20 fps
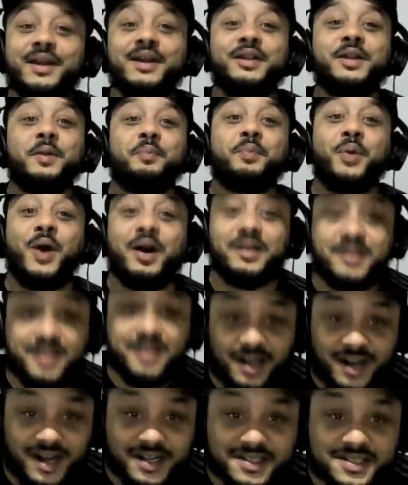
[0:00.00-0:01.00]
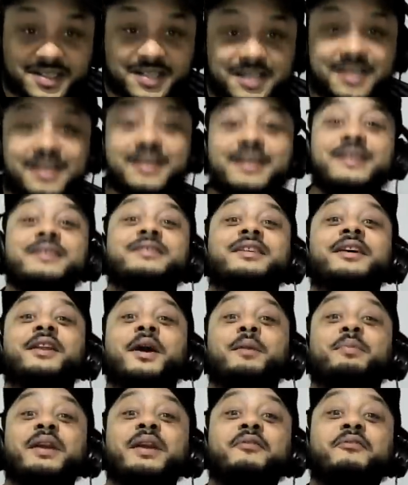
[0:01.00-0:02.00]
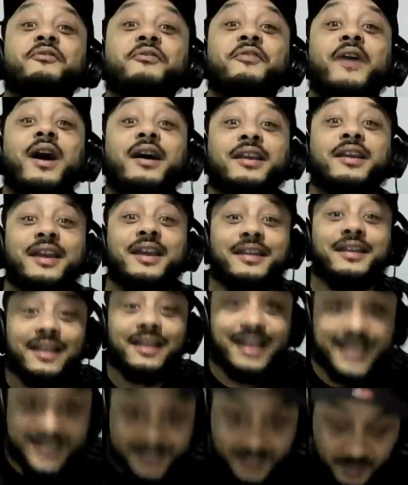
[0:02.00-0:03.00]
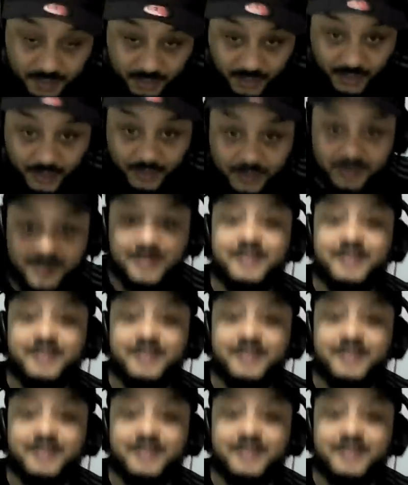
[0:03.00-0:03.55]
The podcast is going to be fucking lit, bro.